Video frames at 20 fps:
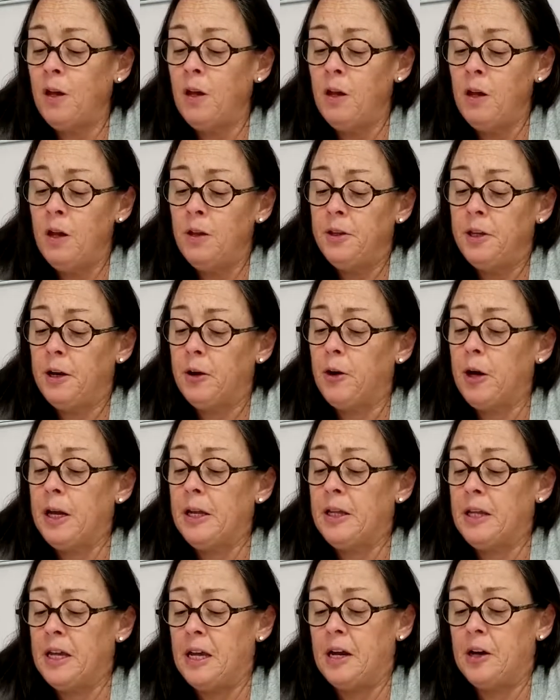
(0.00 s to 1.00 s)

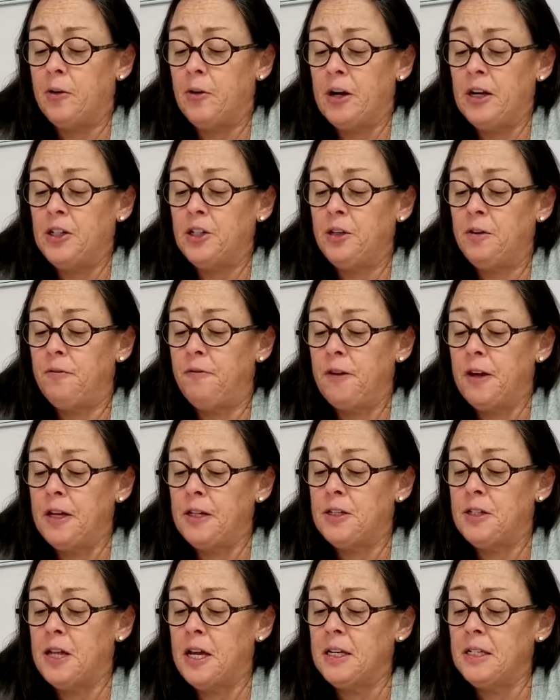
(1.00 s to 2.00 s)
The aeration
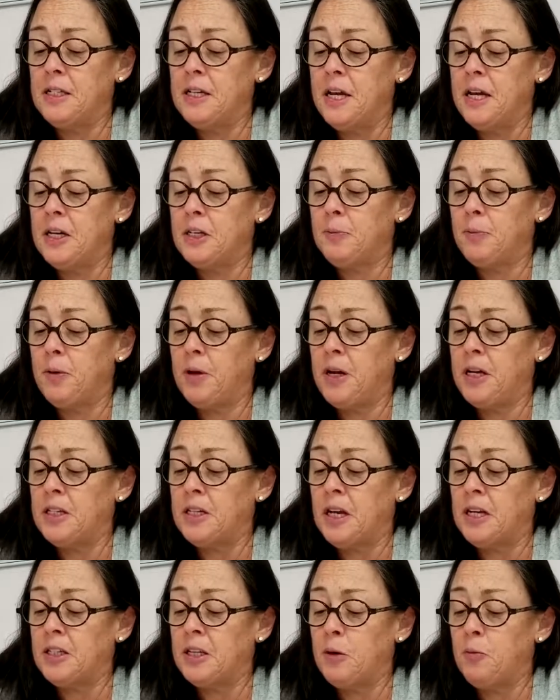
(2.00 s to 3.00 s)
phase then takes
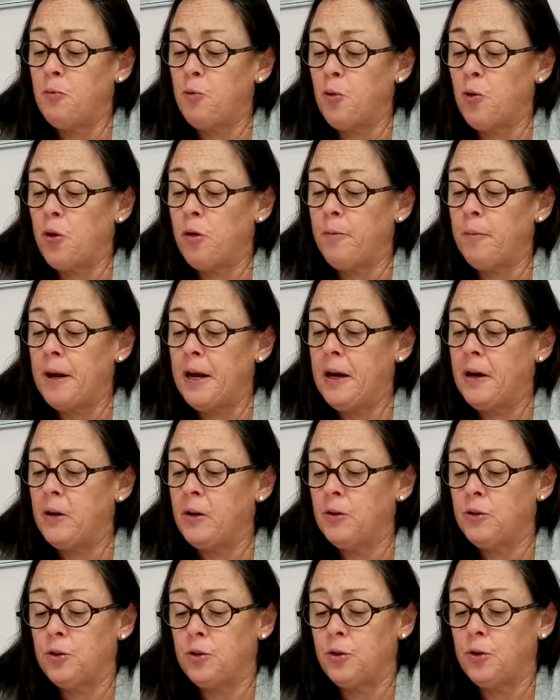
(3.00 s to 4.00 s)
place as a warm air
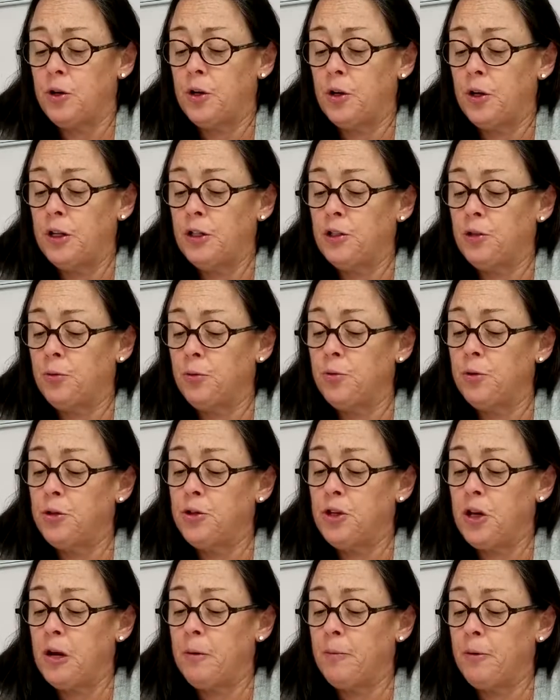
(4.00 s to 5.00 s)
circulates through the
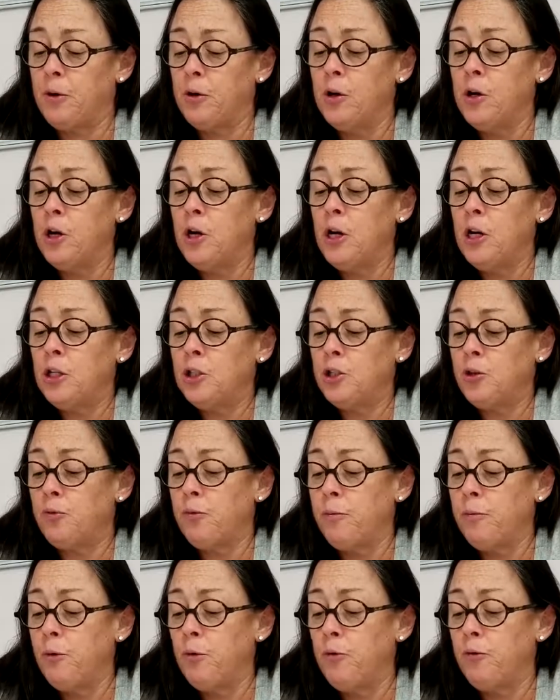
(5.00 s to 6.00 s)
chamber to
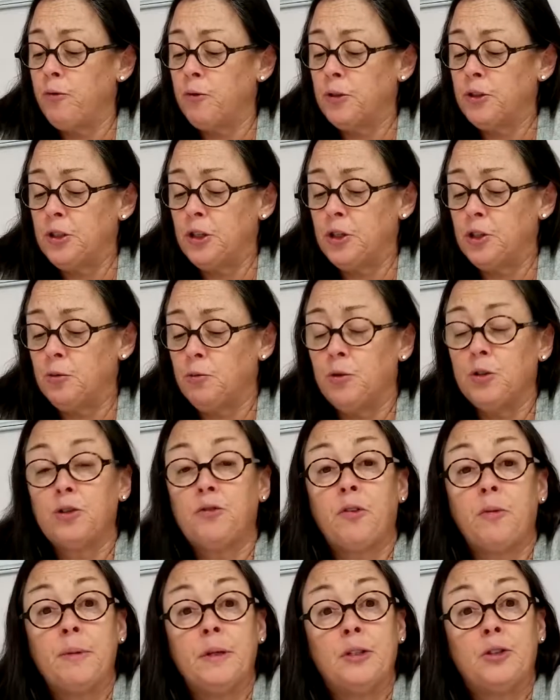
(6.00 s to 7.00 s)
remove residuals
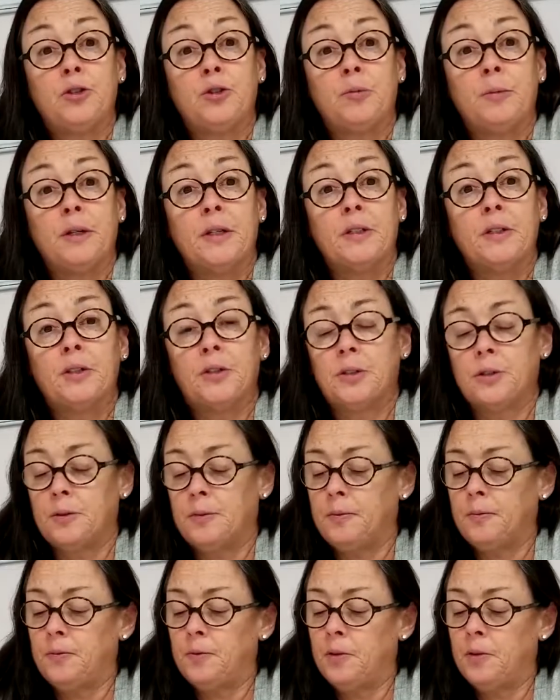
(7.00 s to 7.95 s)
from instruments.